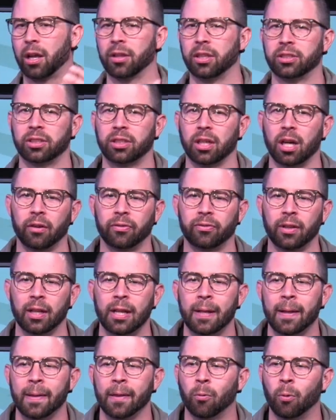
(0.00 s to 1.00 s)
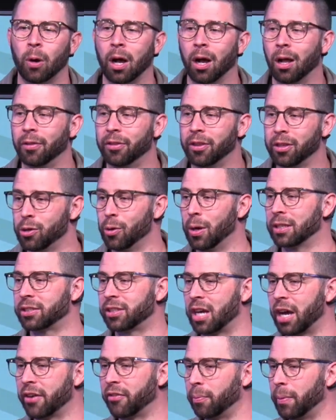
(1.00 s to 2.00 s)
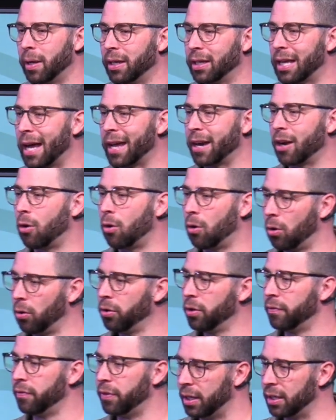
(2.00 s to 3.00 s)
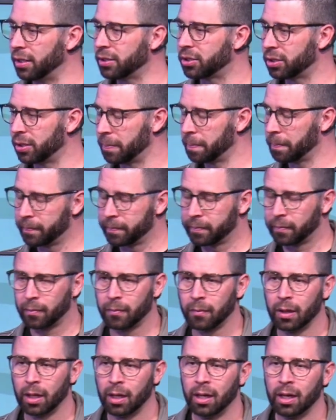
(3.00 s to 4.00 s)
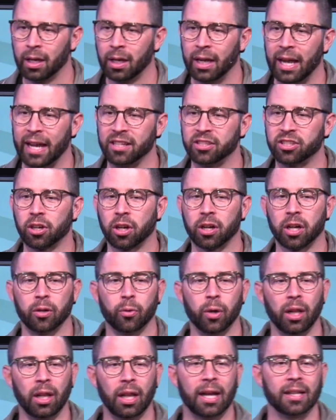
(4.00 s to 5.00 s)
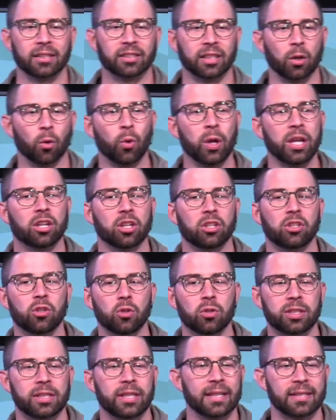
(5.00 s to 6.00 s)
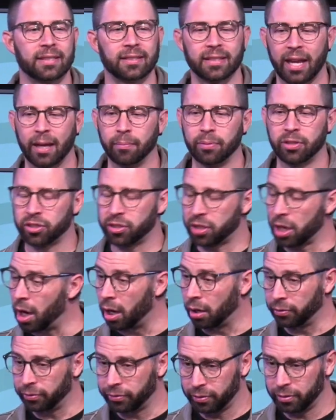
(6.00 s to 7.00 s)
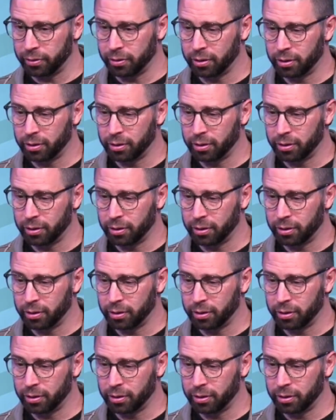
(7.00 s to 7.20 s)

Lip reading: this stuff. Well, the U.S. government got a hold of this and started realizing we could use this same stuff